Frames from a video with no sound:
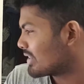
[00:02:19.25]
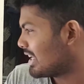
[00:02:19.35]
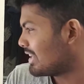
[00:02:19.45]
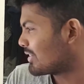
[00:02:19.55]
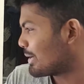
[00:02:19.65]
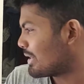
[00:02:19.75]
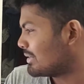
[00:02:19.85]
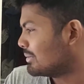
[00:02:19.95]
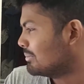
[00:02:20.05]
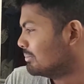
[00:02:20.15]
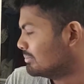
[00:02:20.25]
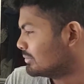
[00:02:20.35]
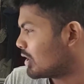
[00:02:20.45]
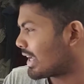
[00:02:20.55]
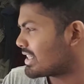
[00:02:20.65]
You're like, look at
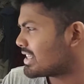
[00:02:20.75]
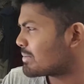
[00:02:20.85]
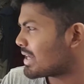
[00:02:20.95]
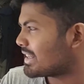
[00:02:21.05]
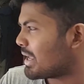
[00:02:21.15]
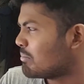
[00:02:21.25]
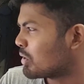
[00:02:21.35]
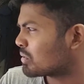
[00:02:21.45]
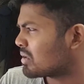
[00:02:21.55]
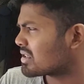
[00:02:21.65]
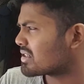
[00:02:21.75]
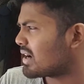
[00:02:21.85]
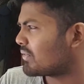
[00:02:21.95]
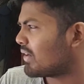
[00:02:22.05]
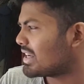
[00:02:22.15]
them. Okay, it seems like they're both going to
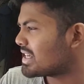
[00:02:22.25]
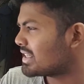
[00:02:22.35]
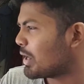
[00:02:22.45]
start fighting.